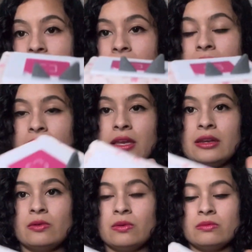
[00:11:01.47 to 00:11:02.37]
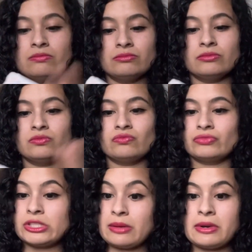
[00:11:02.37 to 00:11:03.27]
and
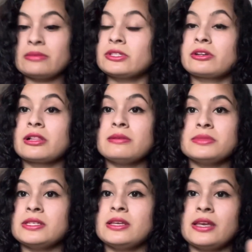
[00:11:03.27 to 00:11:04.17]
sometimes they're clumsy